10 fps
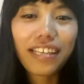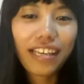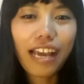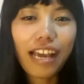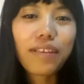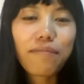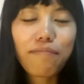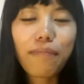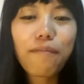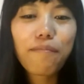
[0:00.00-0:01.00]
I mean,
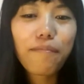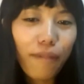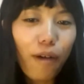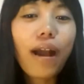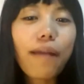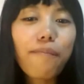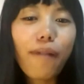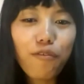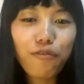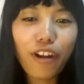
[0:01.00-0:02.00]
my
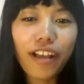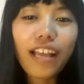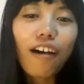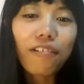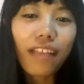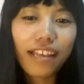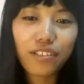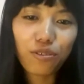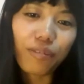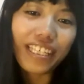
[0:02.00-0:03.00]
boyfriend, how nice
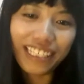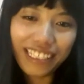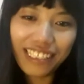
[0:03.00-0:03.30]
to me.